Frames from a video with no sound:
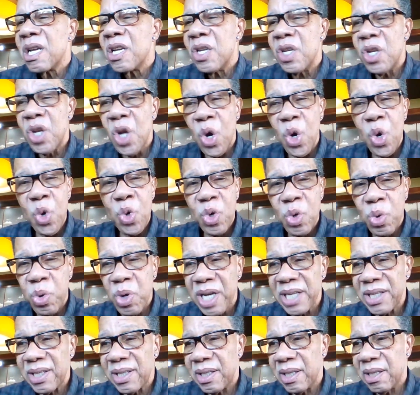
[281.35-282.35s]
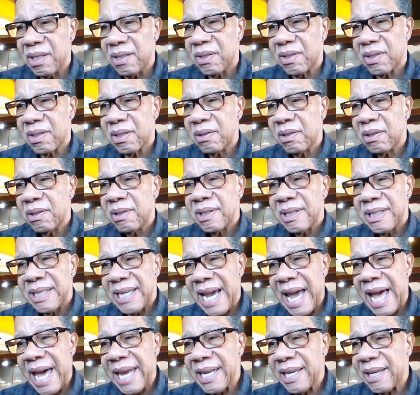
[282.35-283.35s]
No questions.
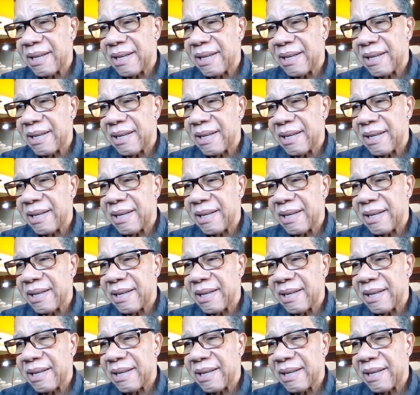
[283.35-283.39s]
Got